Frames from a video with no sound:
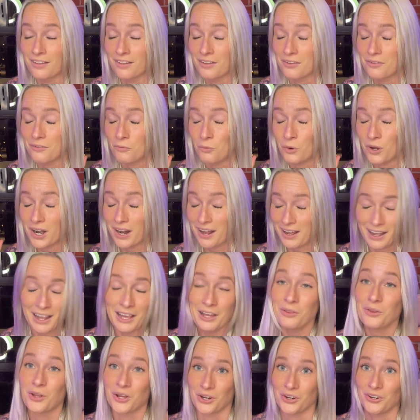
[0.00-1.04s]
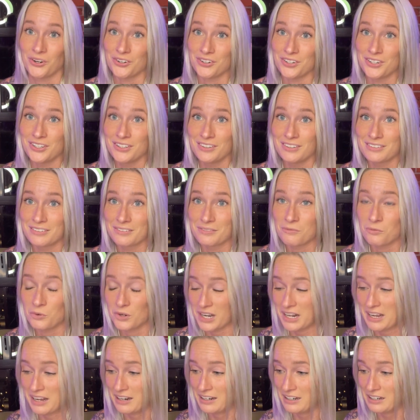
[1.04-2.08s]
what I learned when
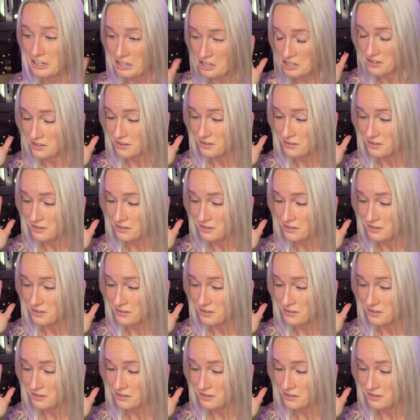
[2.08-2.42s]
I